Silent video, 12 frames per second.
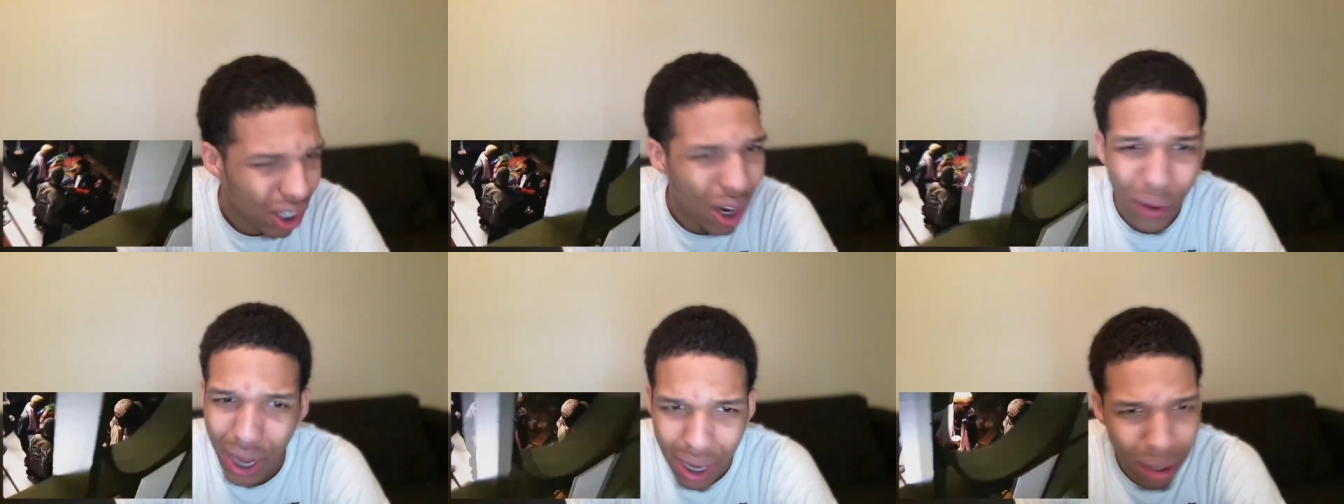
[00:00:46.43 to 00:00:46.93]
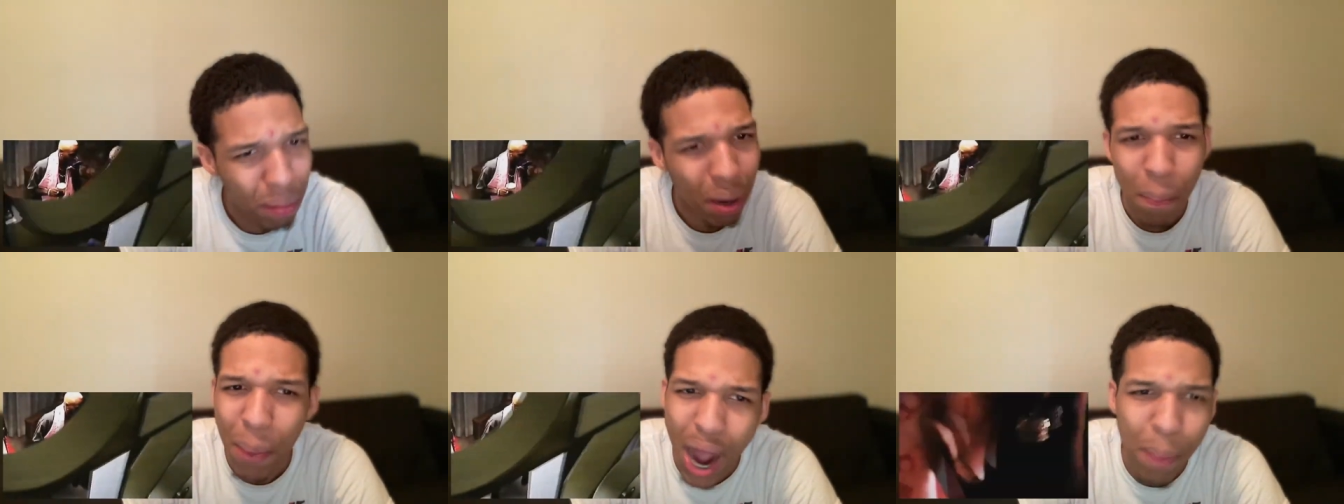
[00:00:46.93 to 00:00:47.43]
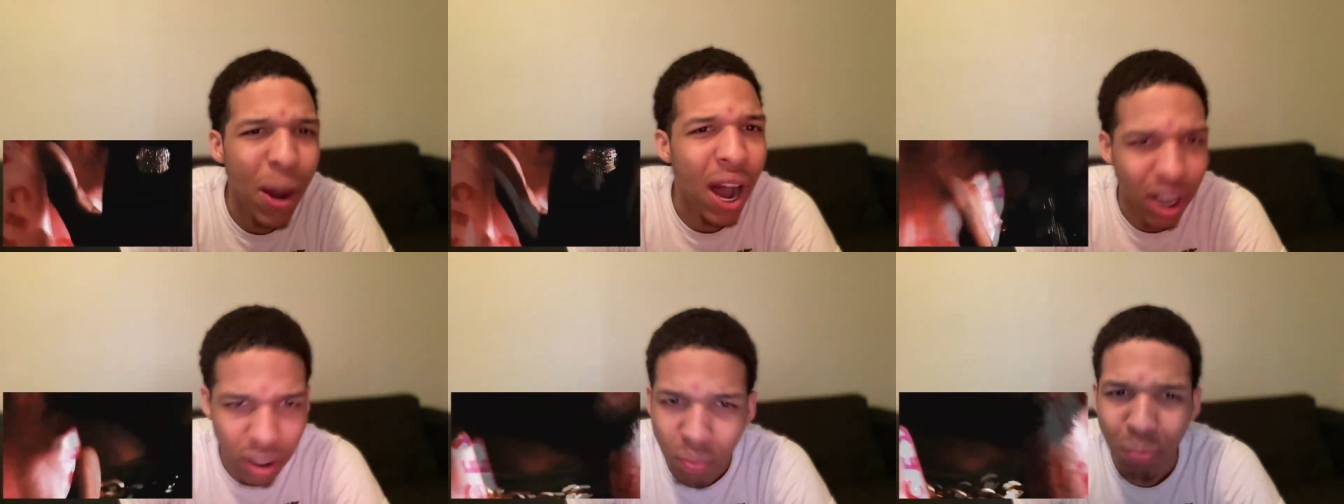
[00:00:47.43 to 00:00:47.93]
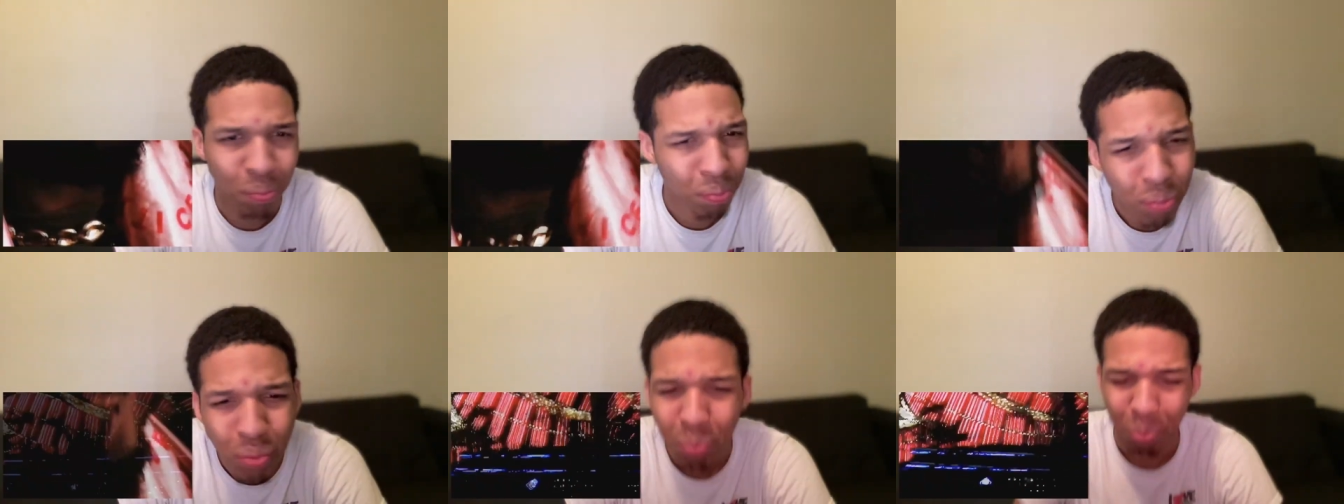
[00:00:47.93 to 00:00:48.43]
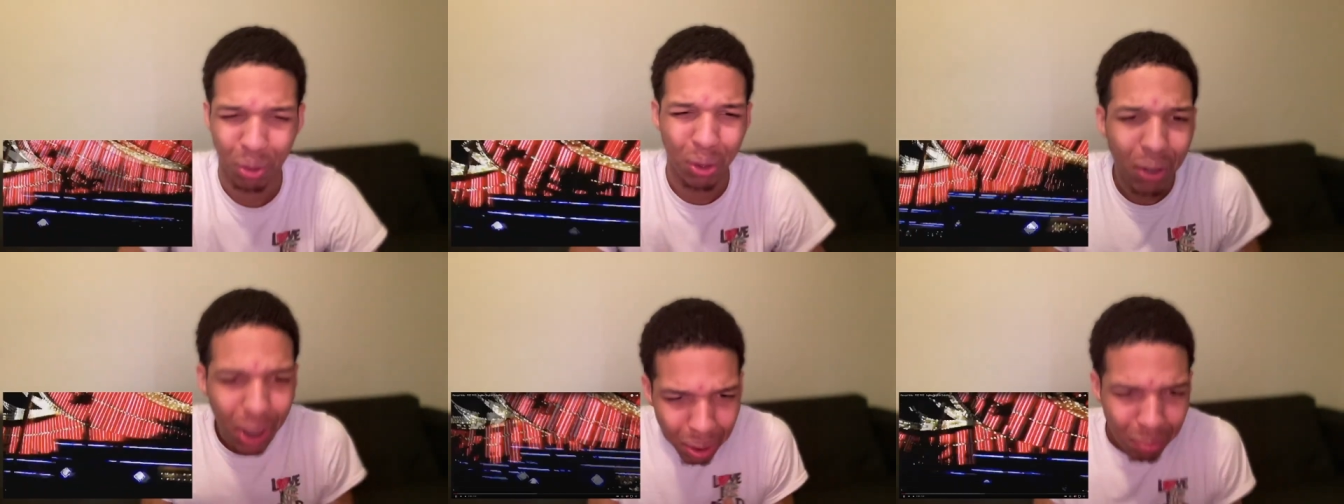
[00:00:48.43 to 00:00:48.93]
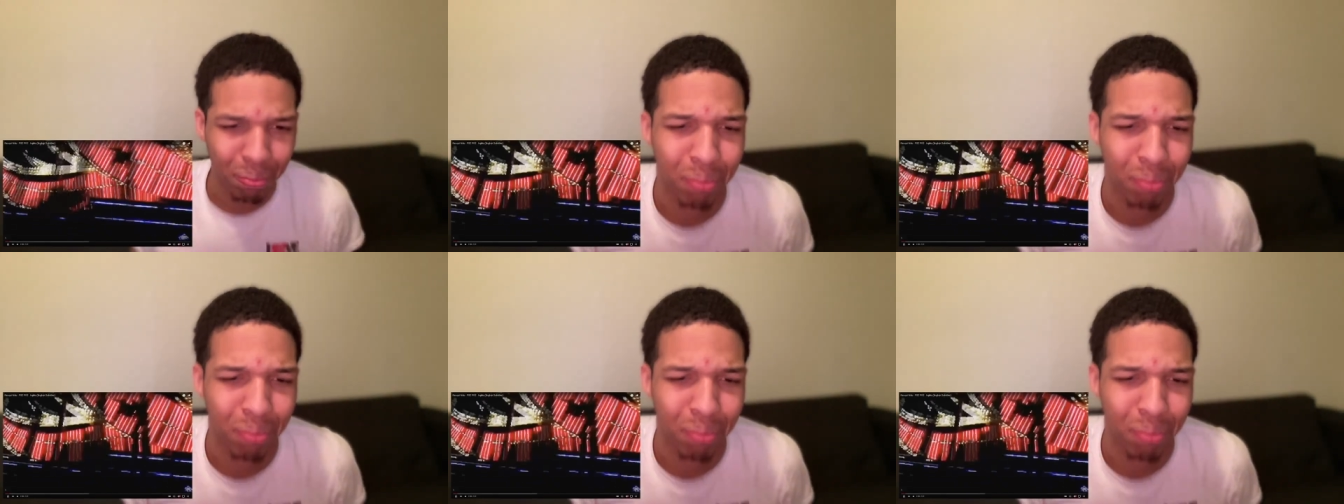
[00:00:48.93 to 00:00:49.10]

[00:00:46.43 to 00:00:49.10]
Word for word: Okay. Pop, pop. Okay.